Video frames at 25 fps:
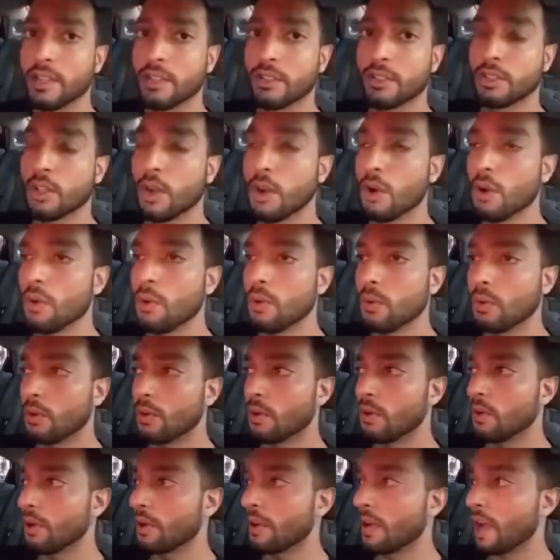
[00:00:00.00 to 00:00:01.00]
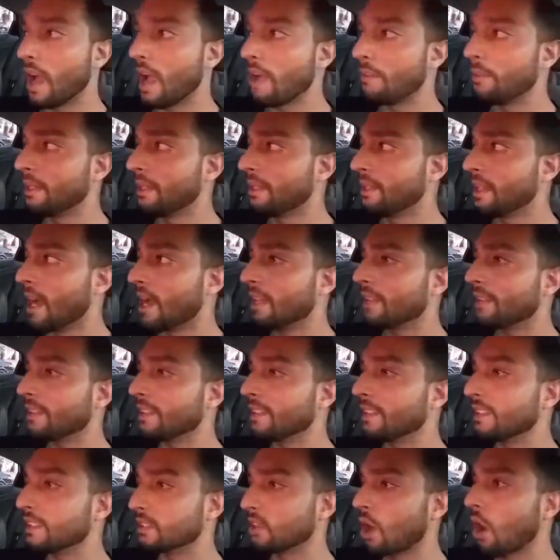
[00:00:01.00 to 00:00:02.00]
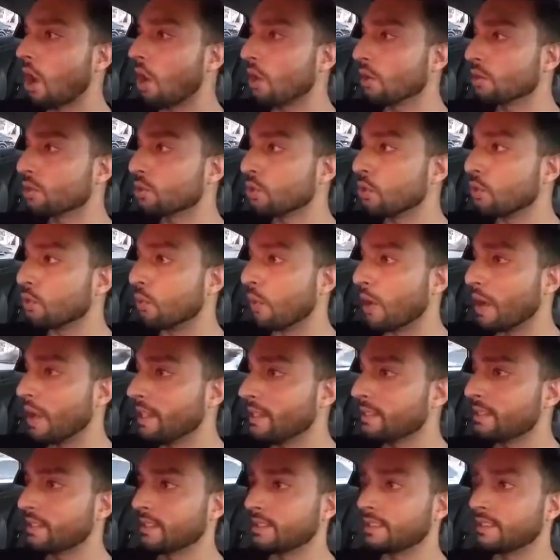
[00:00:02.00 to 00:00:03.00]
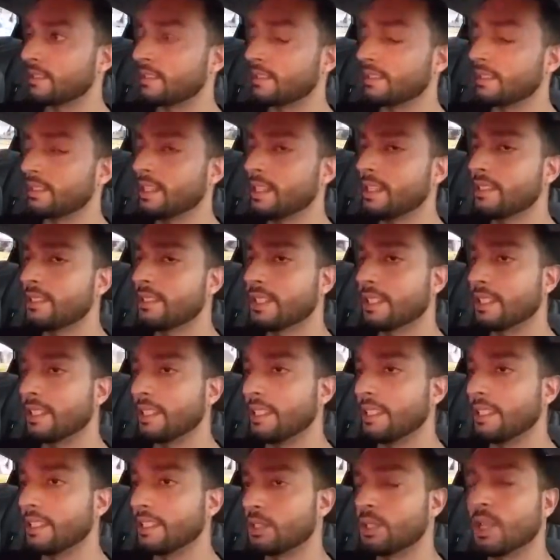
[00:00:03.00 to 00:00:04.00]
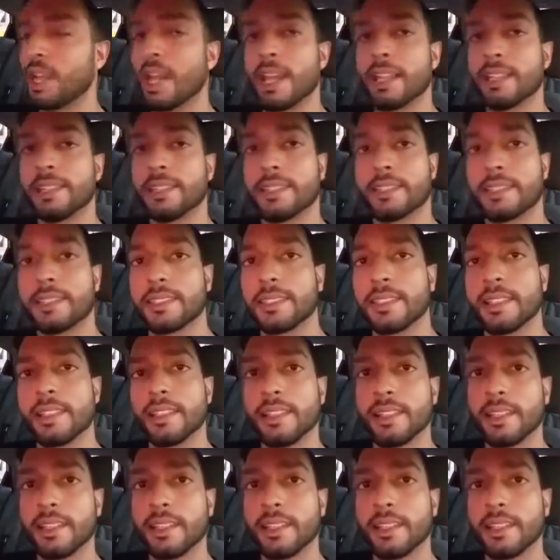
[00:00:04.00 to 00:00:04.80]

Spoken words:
So, I mean, I think this also raises statistically the chance